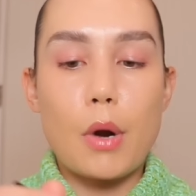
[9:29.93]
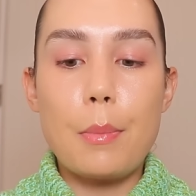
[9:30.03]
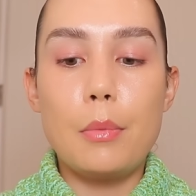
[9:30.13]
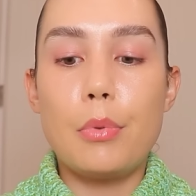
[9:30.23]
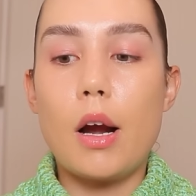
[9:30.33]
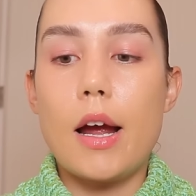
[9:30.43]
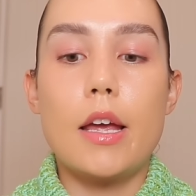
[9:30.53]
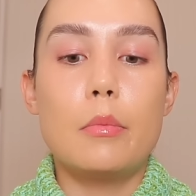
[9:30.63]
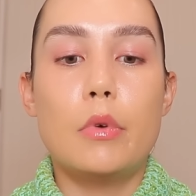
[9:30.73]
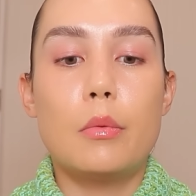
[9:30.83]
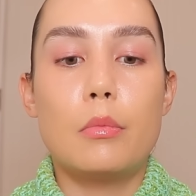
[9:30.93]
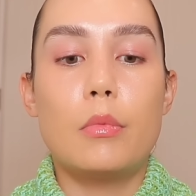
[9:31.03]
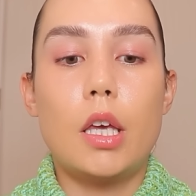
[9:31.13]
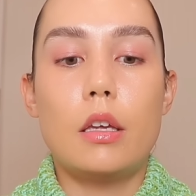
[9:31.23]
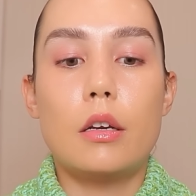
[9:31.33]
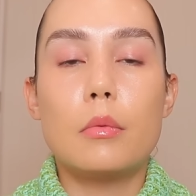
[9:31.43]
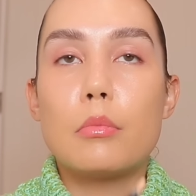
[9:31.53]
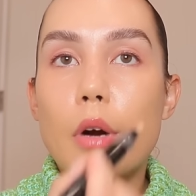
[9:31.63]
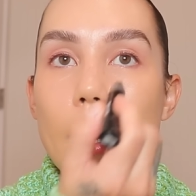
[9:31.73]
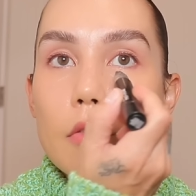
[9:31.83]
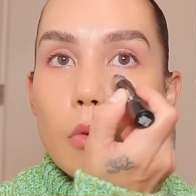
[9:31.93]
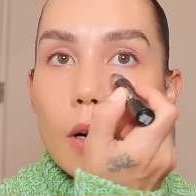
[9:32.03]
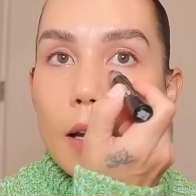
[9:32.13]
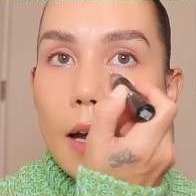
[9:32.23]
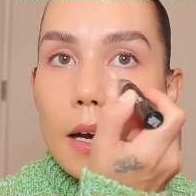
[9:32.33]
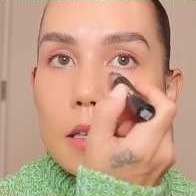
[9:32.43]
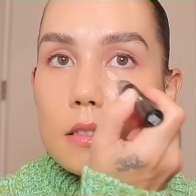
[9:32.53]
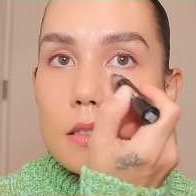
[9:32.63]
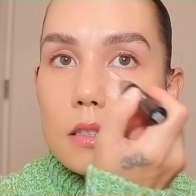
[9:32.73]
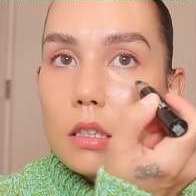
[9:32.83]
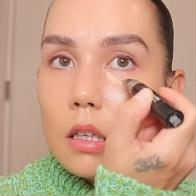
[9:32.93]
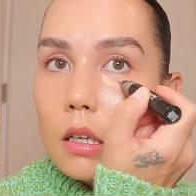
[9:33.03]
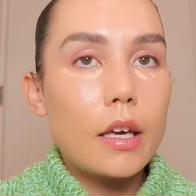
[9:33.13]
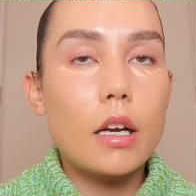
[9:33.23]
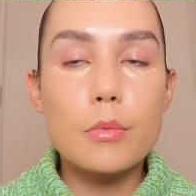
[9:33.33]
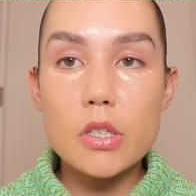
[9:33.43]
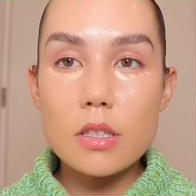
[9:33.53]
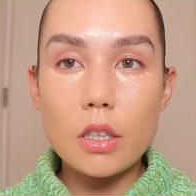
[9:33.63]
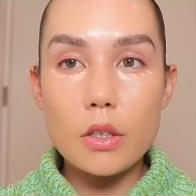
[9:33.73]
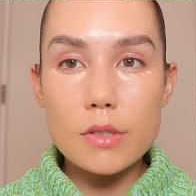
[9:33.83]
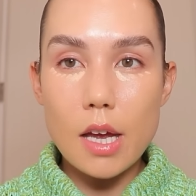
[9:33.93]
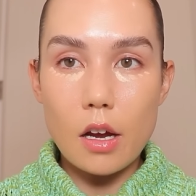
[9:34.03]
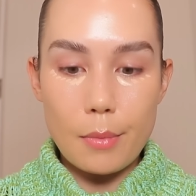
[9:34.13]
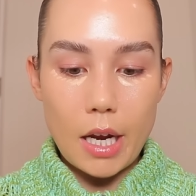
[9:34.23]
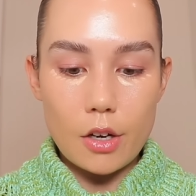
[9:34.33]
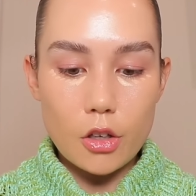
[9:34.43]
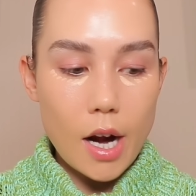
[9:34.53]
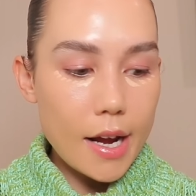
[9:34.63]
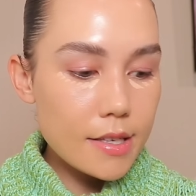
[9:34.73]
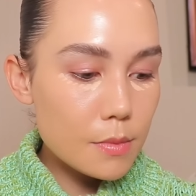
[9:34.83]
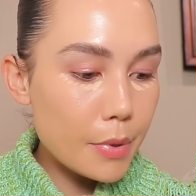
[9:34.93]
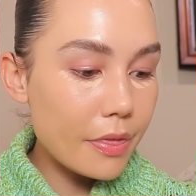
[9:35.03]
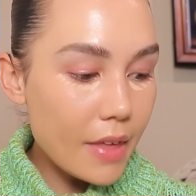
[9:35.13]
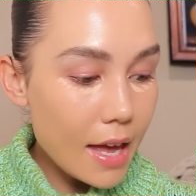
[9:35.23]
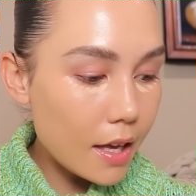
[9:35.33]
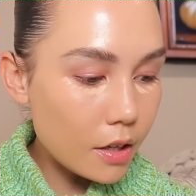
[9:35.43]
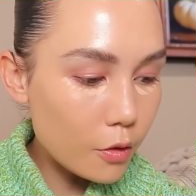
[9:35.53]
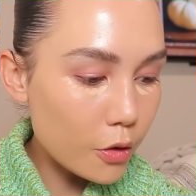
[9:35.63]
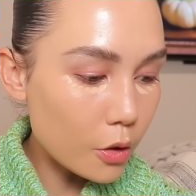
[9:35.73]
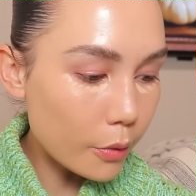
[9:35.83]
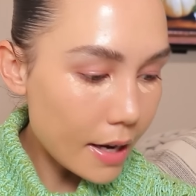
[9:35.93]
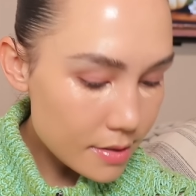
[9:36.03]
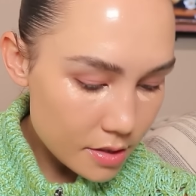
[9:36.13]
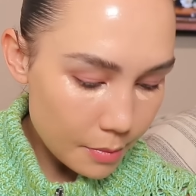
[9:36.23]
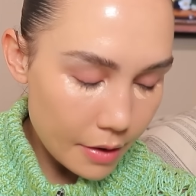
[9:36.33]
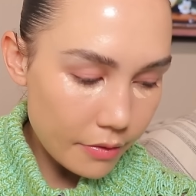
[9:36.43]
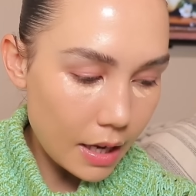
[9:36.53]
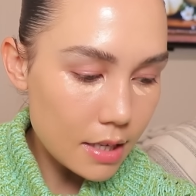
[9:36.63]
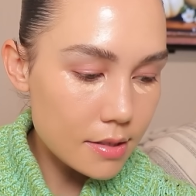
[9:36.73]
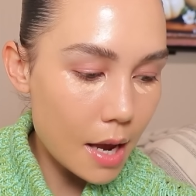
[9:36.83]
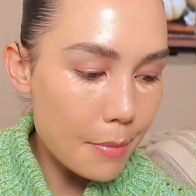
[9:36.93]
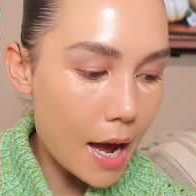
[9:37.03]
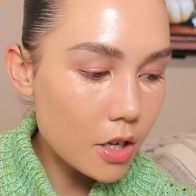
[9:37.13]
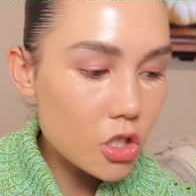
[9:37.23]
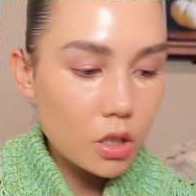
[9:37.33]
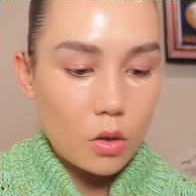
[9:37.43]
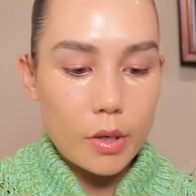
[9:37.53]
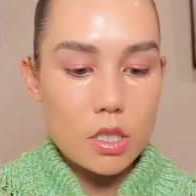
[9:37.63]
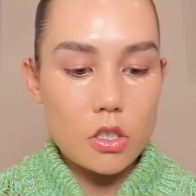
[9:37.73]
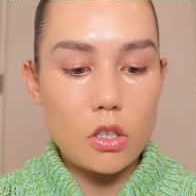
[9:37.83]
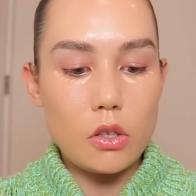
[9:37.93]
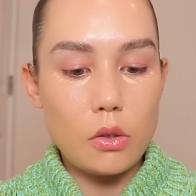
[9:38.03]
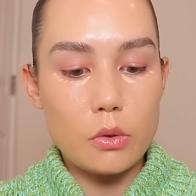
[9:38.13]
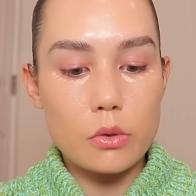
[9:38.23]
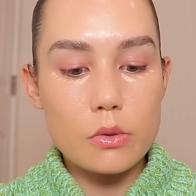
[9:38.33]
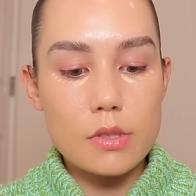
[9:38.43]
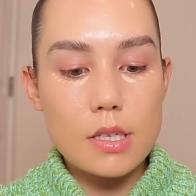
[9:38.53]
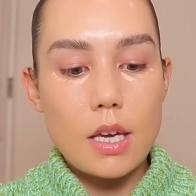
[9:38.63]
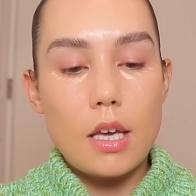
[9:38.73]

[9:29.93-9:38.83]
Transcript: Prep and Prime in Bright Forecast. And I'm just gonna use that on my under eyes, but then for the rest of my face, I'm actually going to use